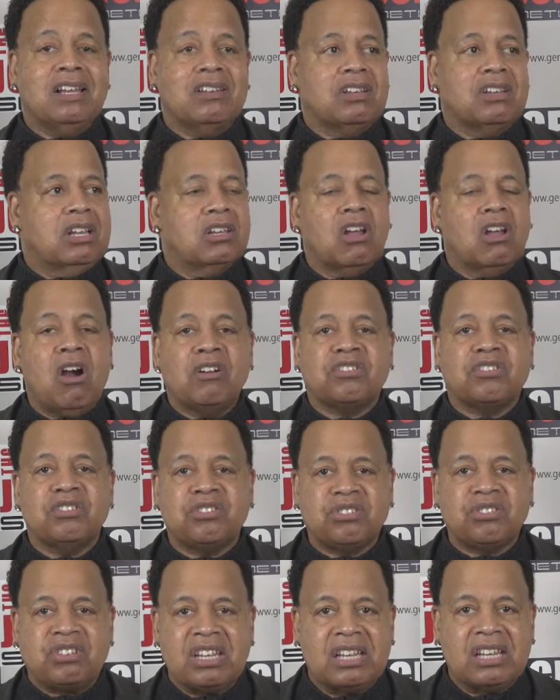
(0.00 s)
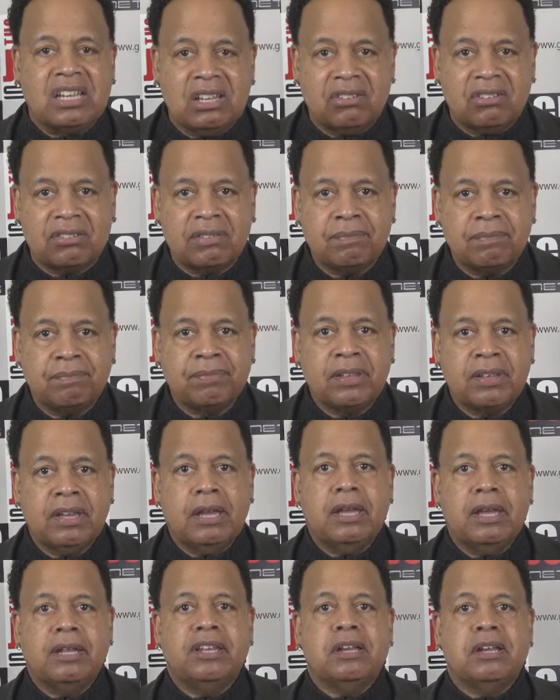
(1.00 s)
largest cities.
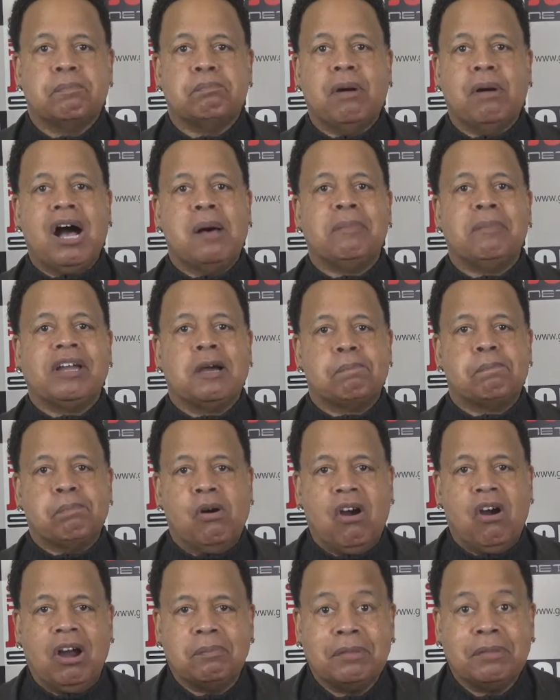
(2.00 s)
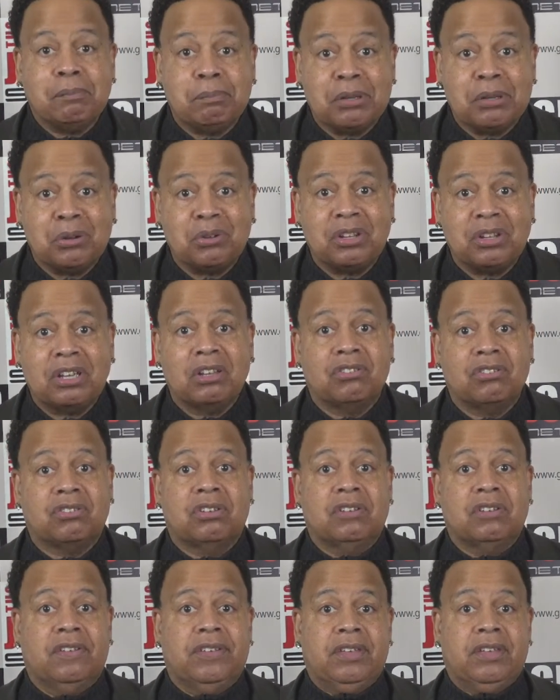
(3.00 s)
They're bombing apartment buildings.
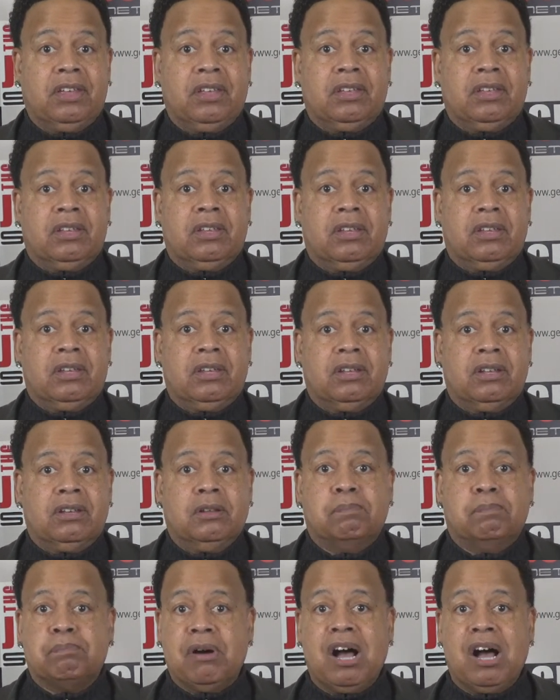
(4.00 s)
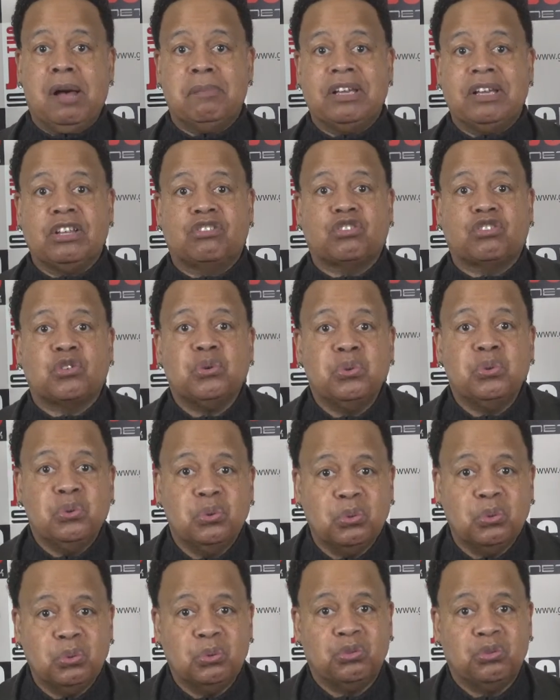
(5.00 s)
They're bombing
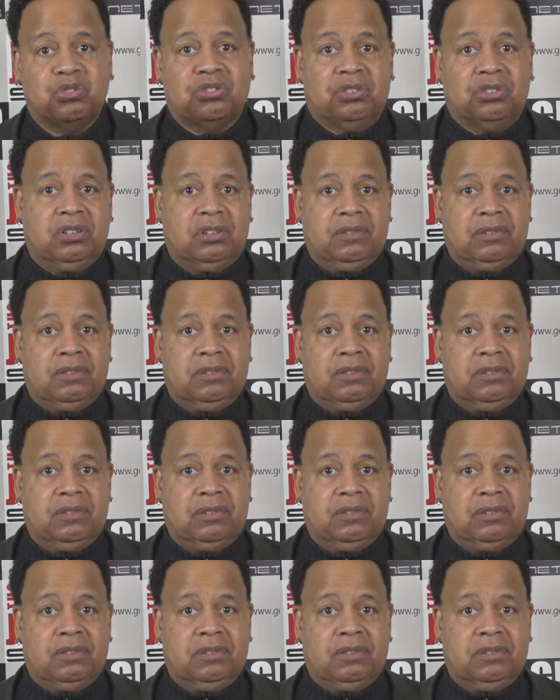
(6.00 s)
schools,